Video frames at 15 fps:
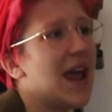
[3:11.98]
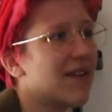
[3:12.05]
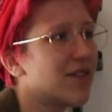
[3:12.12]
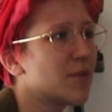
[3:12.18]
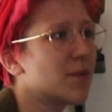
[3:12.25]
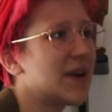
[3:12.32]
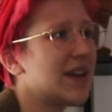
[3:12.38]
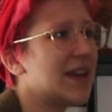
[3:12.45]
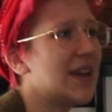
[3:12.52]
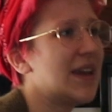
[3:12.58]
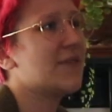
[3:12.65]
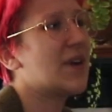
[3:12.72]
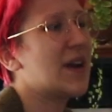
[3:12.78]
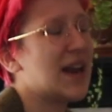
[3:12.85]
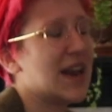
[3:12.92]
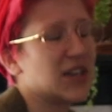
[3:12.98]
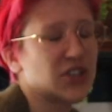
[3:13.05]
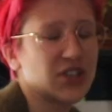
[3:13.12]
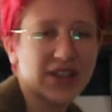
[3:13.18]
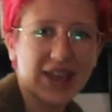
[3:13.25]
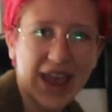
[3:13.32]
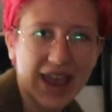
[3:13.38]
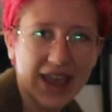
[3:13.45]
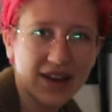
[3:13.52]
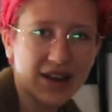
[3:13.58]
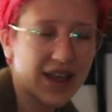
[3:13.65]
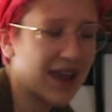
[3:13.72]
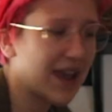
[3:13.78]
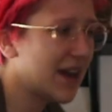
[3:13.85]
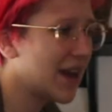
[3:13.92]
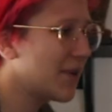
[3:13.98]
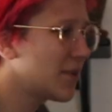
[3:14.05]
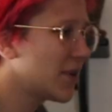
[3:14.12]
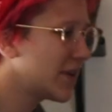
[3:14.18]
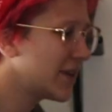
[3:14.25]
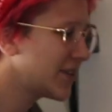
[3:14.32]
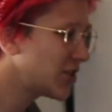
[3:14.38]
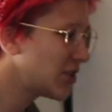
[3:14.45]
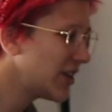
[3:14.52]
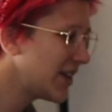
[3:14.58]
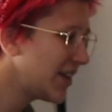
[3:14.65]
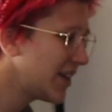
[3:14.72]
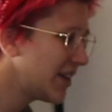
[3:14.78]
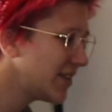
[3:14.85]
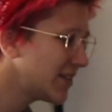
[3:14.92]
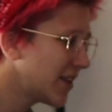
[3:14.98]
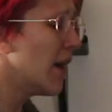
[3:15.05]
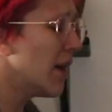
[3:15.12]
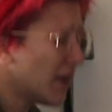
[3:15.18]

everybody financially can. And I'm gonna sneeze.